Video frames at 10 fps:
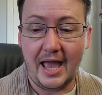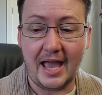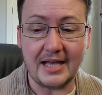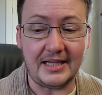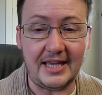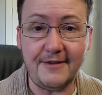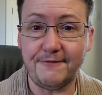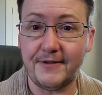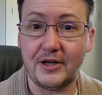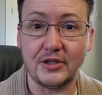And he
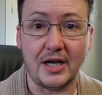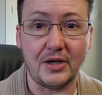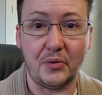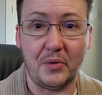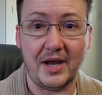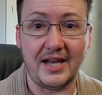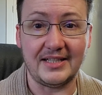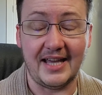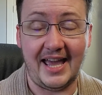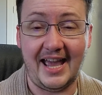figured out a way
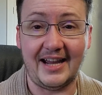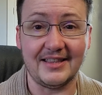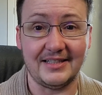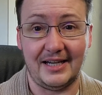to hack the